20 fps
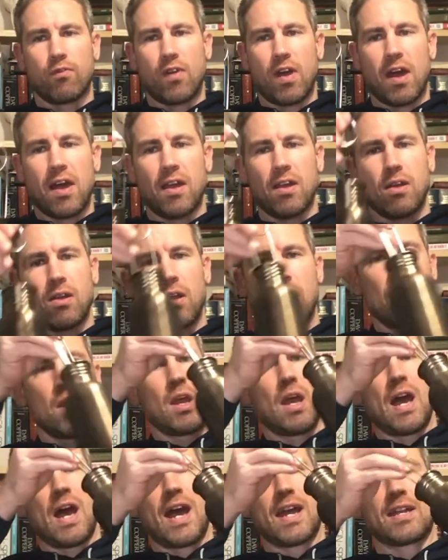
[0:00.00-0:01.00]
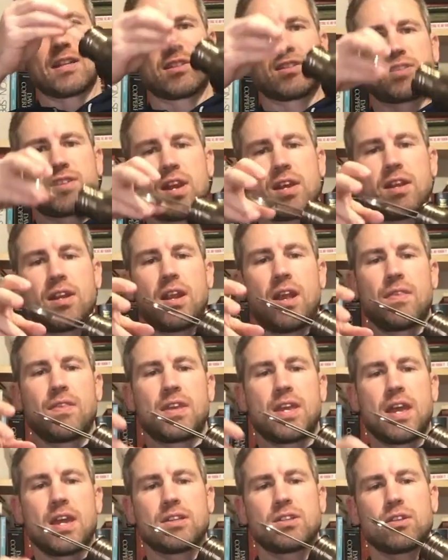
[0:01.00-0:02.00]
the fire, I can set it at
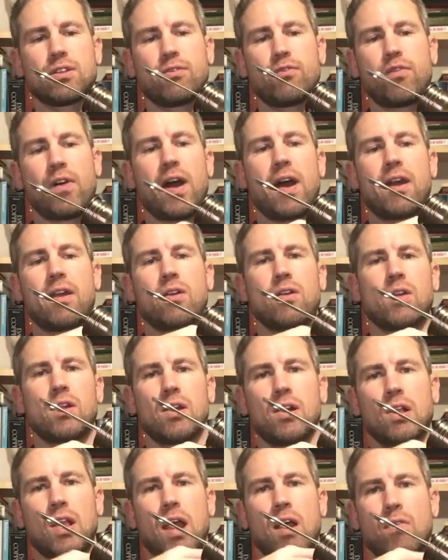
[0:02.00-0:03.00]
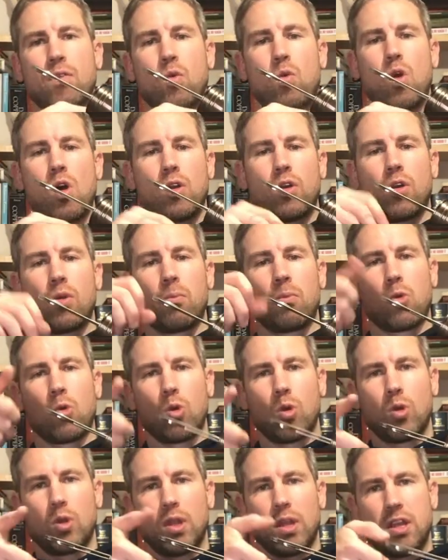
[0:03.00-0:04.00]
the edge of the fire, allowing the water to
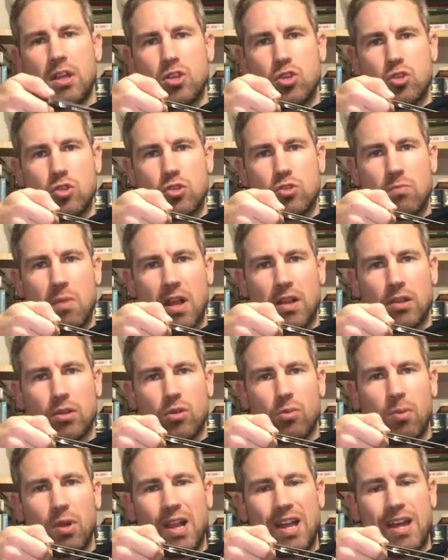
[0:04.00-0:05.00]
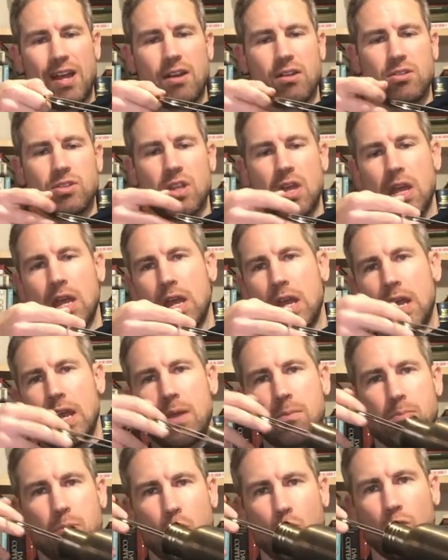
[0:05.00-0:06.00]
boil, and use my little pliers
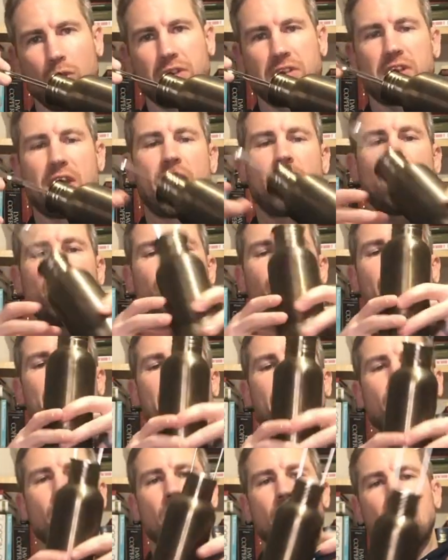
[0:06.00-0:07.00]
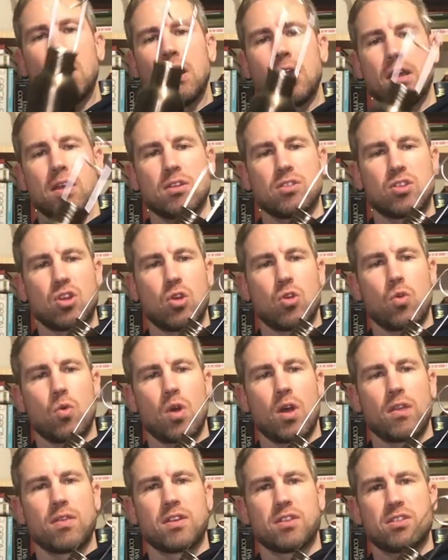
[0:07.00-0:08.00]
and pull this out of the fire.
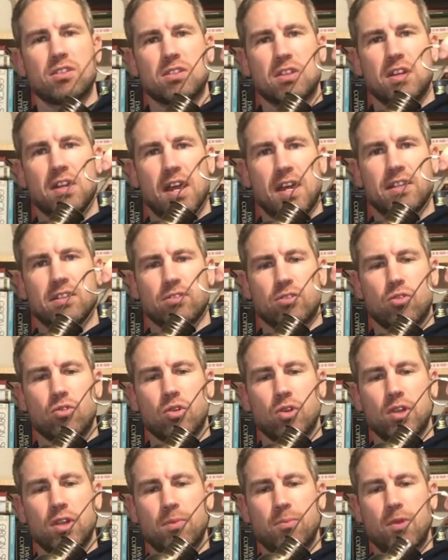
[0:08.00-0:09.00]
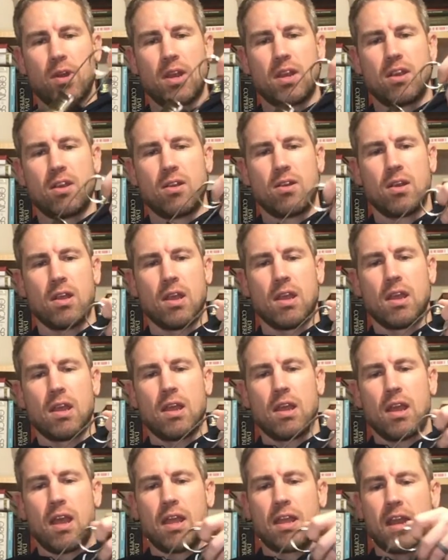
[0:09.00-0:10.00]
So this is a nice little clip right here.
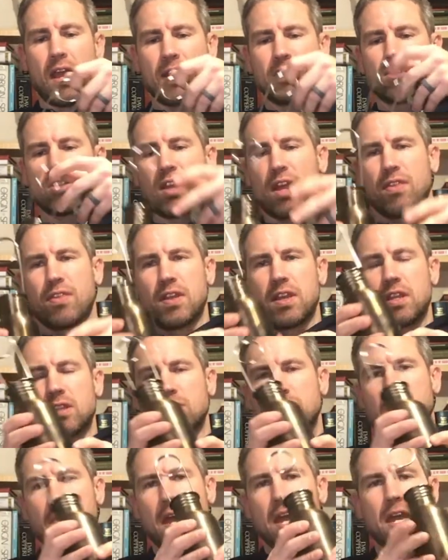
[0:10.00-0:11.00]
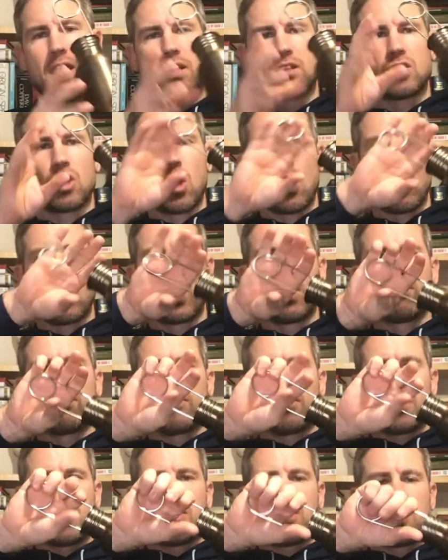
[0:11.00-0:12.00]
It actually, I think, is made to hold a
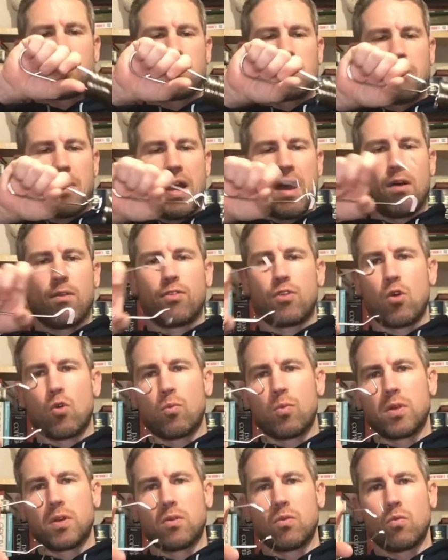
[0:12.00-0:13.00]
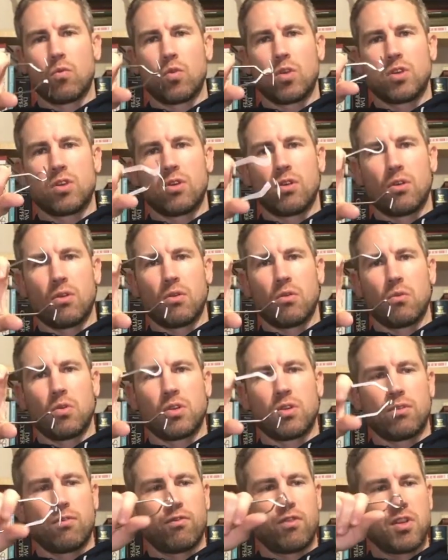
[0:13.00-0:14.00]
fish's mouth open when
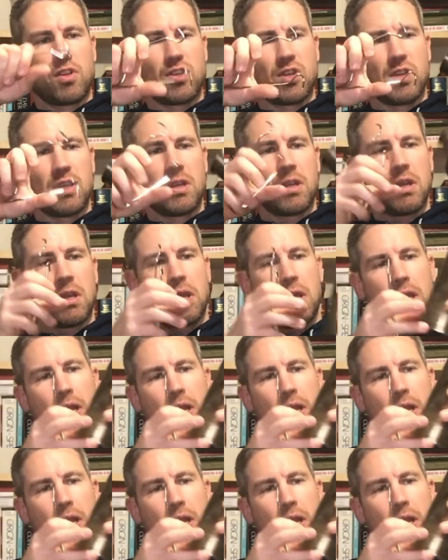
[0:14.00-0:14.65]
you're fishing.